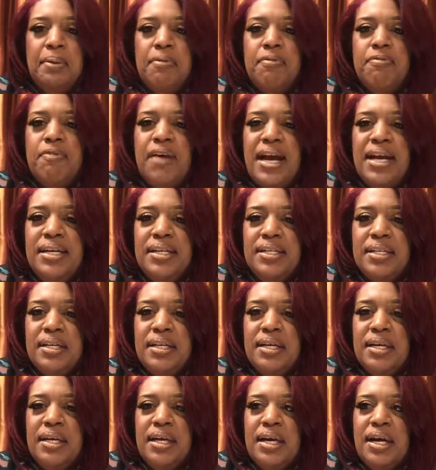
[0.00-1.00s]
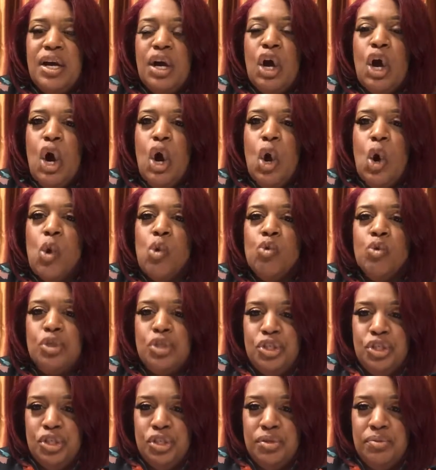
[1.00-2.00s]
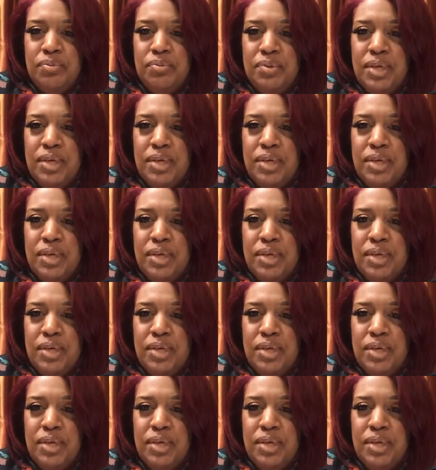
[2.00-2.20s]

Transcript: find a coach.